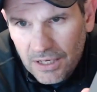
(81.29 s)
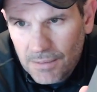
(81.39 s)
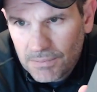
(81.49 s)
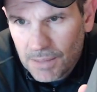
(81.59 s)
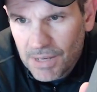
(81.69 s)
And
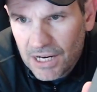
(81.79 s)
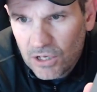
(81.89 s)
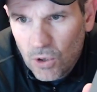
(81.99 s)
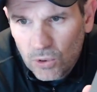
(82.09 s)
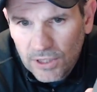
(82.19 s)
I'm not
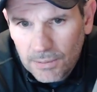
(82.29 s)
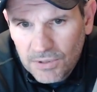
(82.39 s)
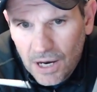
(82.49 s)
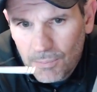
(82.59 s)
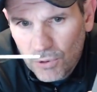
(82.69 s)
going to hold it up
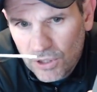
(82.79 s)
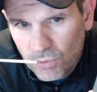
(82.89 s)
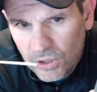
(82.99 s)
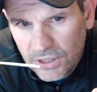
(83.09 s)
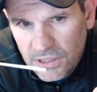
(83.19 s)
top where you
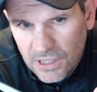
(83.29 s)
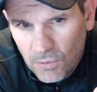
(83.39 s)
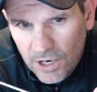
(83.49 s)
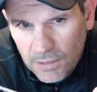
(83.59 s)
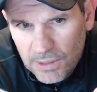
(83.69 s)
would because I
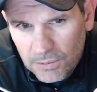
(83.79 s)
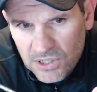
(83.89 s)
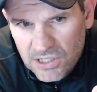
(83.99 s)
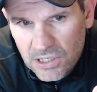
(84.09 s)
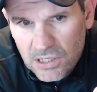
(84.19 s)
want you to be able to
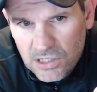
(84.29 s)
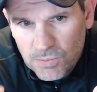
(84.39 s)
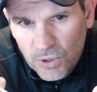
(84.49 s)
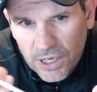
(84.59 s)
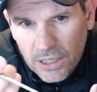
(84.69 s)
see this
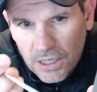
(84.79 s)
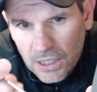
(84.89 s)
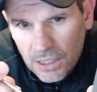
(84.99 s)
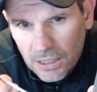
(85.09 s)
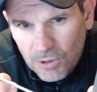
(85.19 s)
spring.
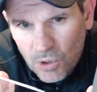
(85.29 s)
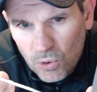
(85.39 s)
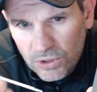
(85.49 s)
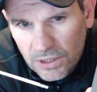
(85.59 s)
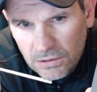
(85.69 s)
I'm going to
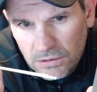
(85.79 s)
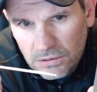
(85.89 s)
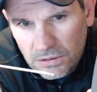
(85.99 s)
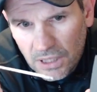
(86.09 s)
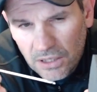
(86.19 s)
hold it
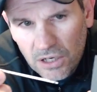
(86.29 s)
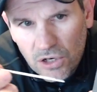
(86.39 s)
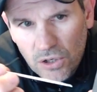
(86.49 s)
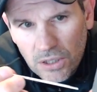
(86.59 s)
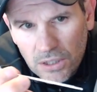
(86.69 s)
kind of
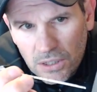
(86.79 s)
here.